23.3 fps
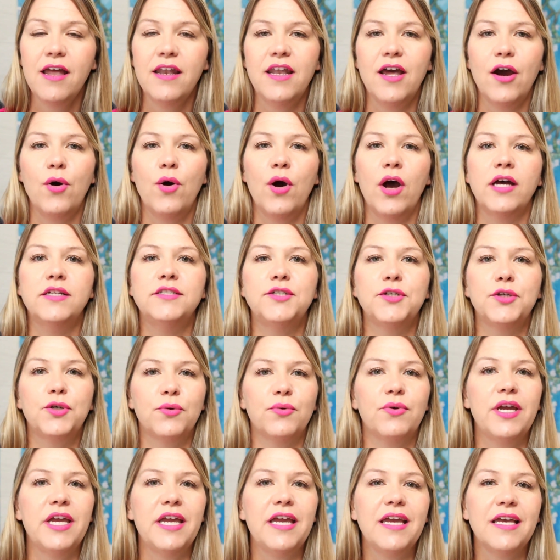Now, a
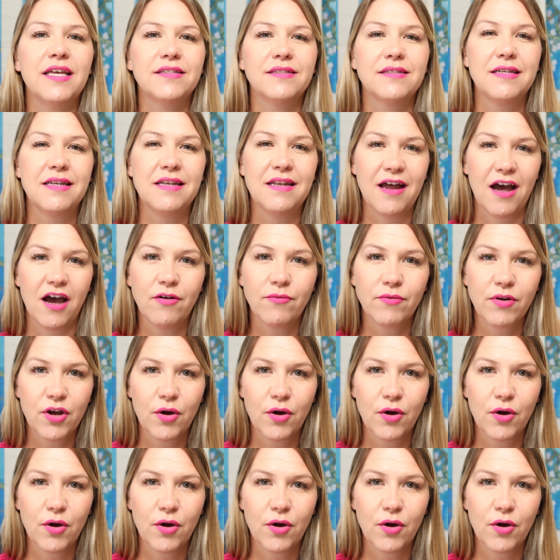degree is not